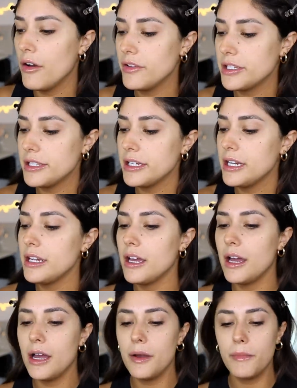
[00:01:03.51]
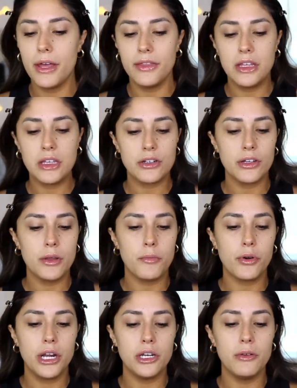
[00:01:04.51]
Obviously, um, these are the
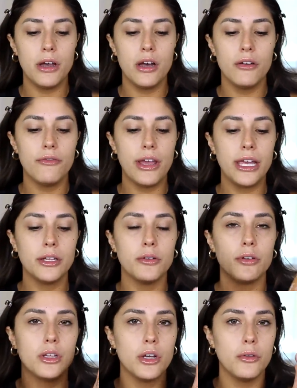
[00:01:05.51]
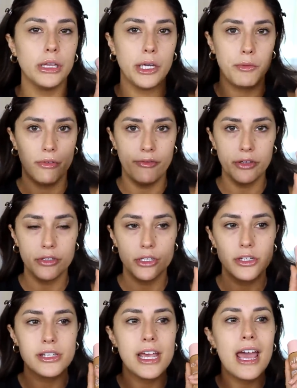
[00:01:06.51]
brand new e.l.f. Halo Glow liquid
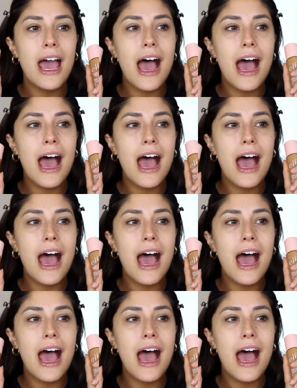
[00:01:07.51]
filters.